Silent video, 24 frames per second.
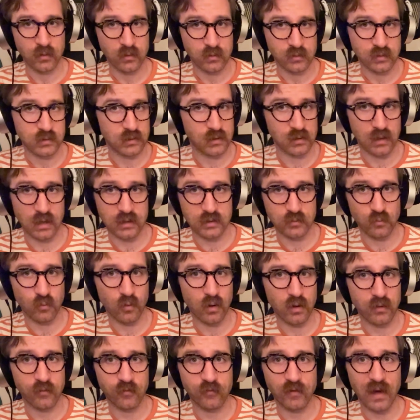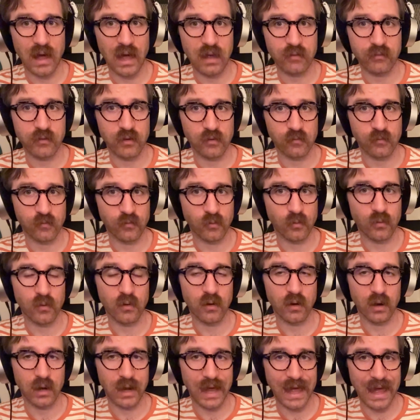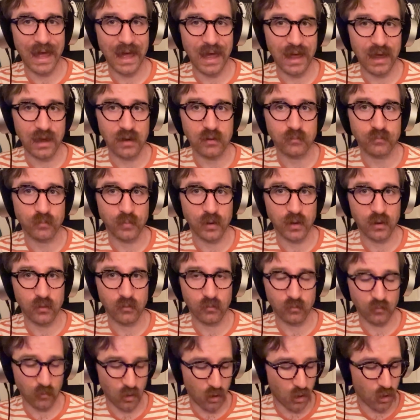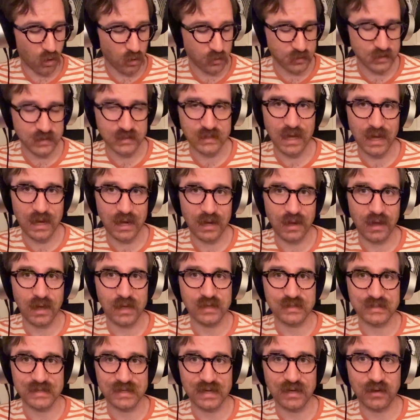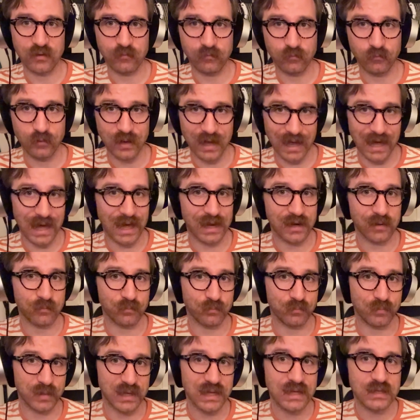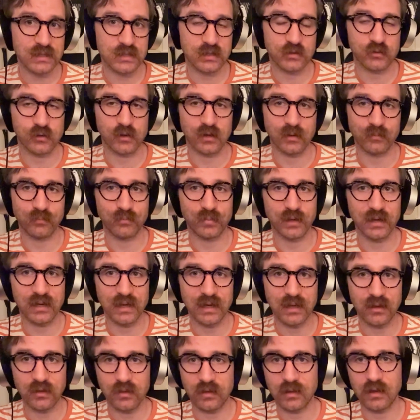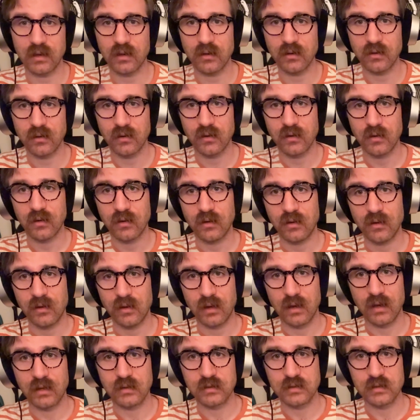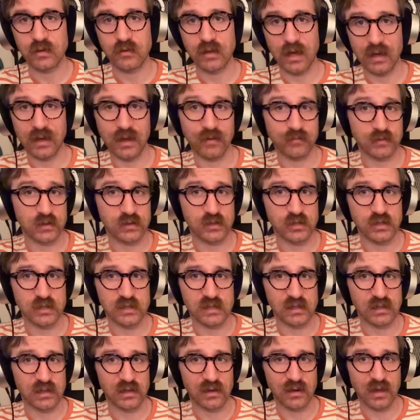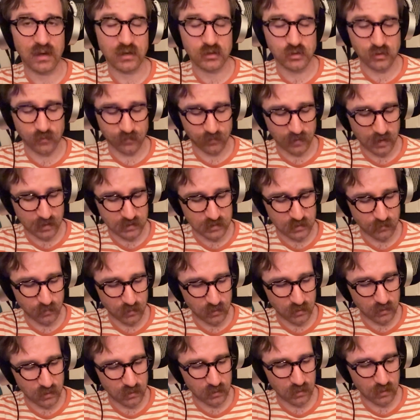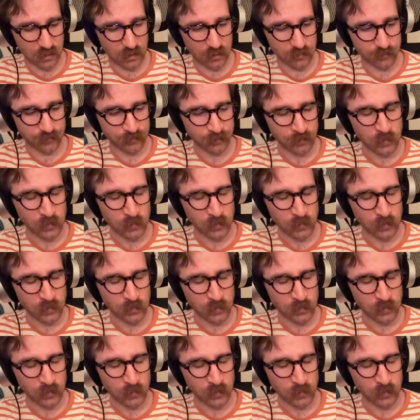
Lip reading: So that's 1, 5, and 4 in A, but all staying as if we had a B string beneath it. And so that gives us just a little extra flexibility there.